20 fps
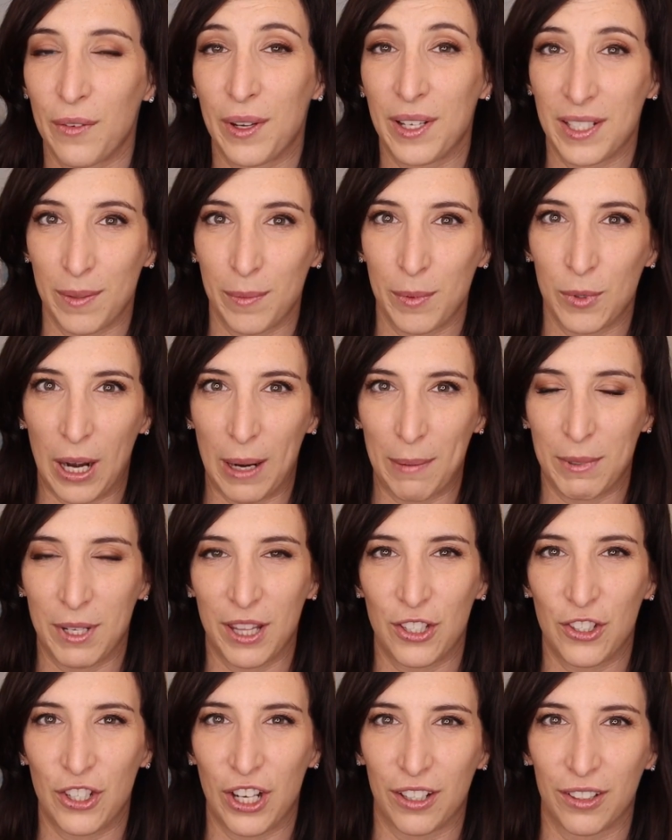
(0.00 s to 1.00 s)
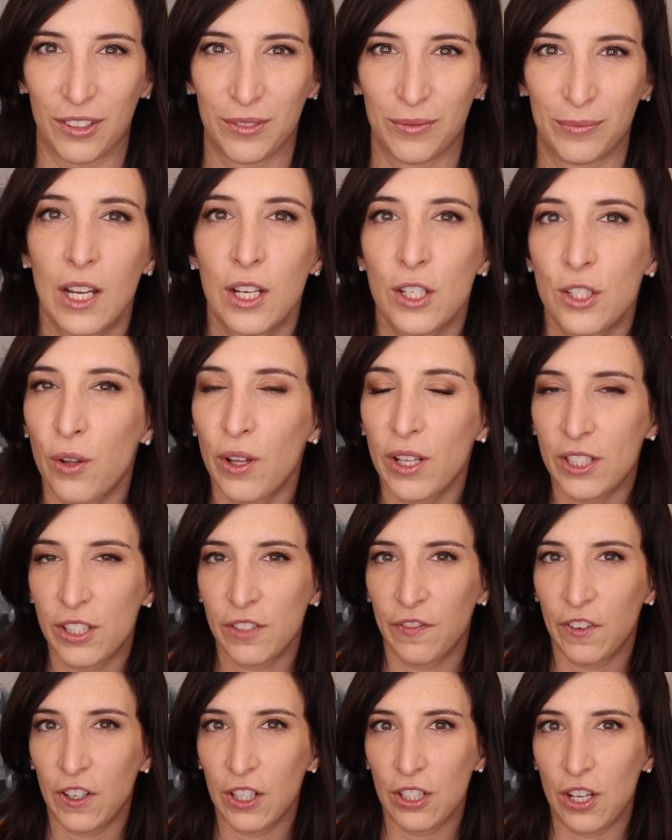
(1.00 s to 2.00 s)
and subscribe to the channel. So let's
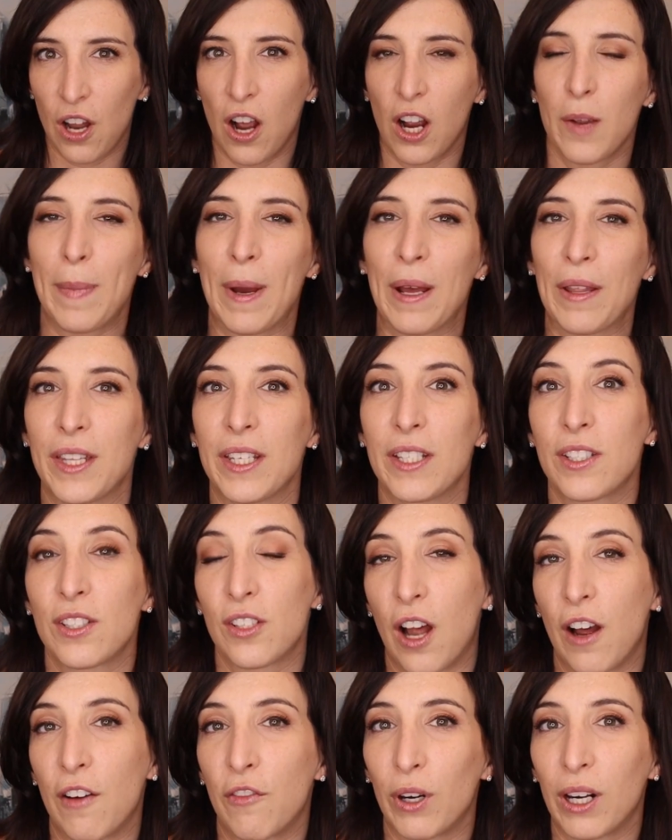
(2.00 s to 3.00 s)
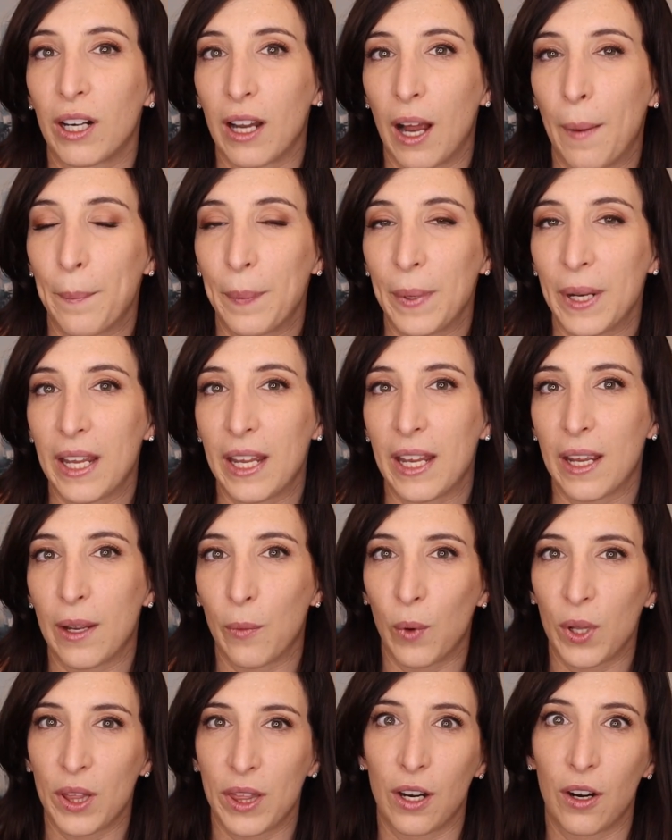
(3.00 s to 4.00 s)
first talk about this software company
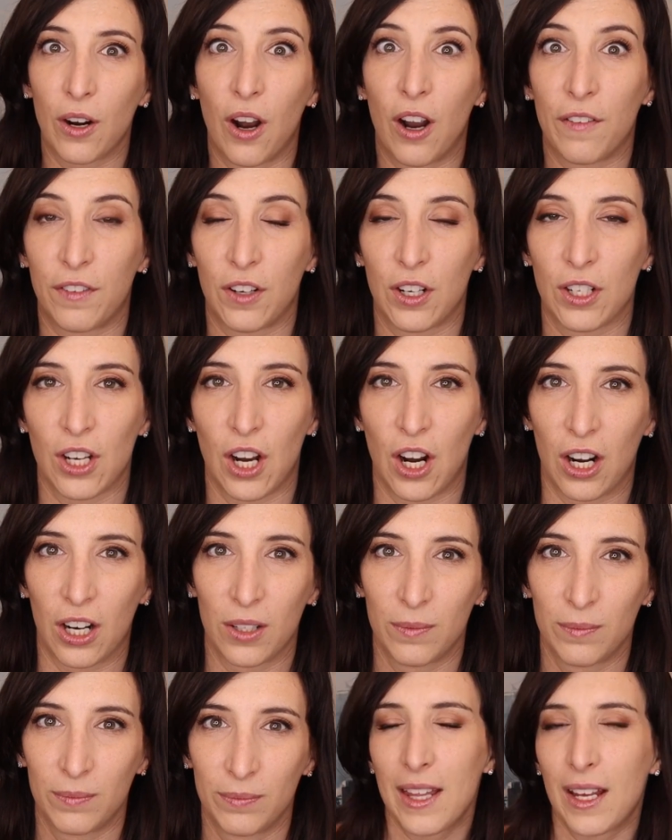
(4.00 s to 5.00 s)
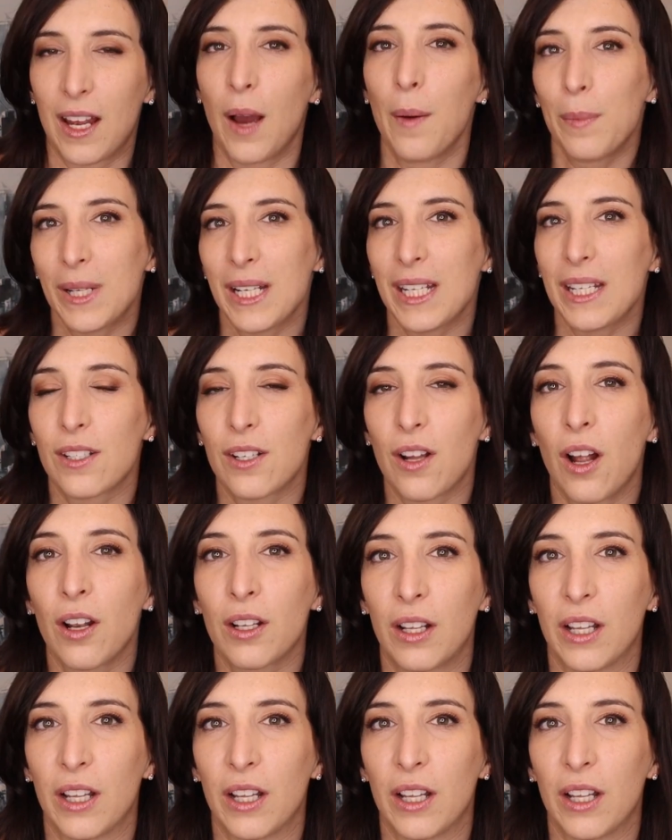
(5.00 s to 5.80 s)
and what their offers are. The company is called